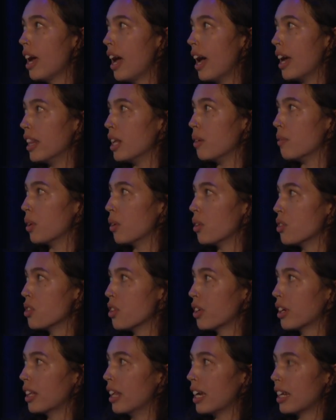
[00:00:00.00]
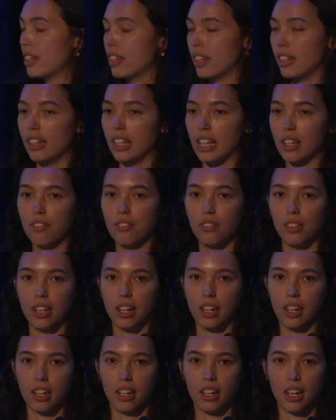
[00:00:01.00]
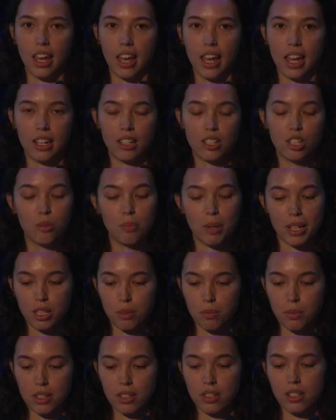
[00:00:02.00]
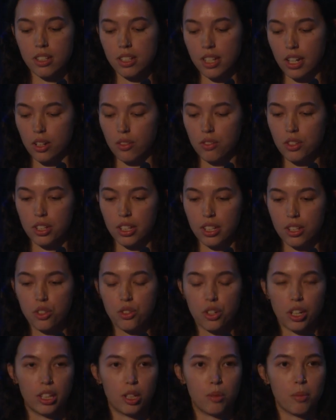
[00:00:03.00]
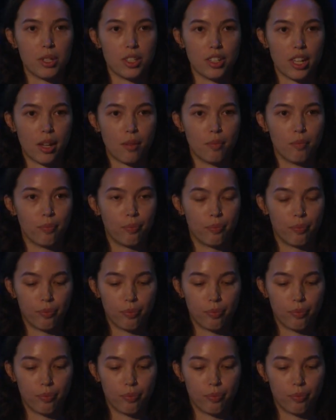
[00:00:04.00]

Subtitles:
And then we also collected leaf litter and specimens to send up to the Australian Museum.